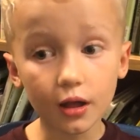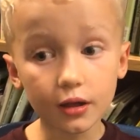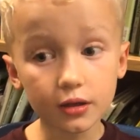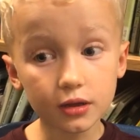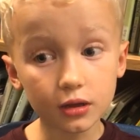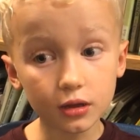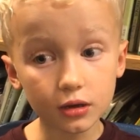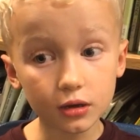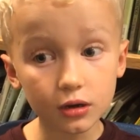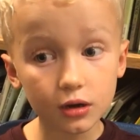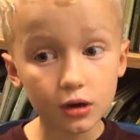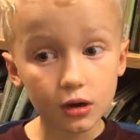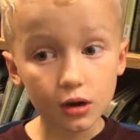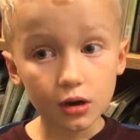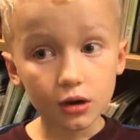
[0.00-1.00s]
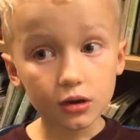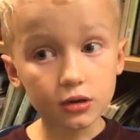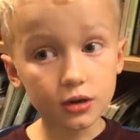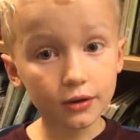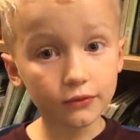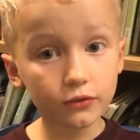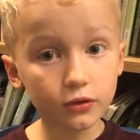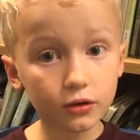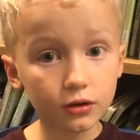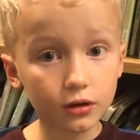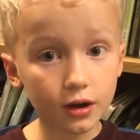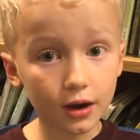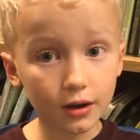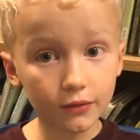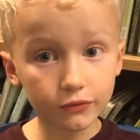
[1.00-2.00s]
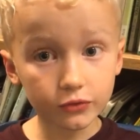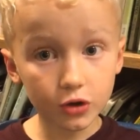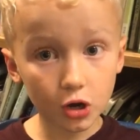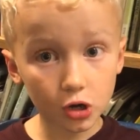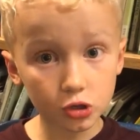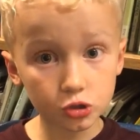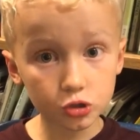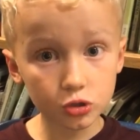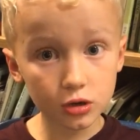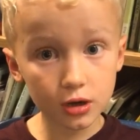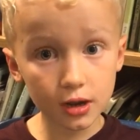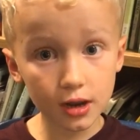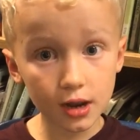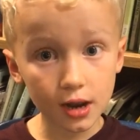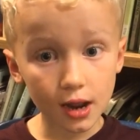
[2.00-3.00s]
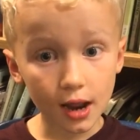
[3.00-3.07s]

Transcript: like a different kind of country,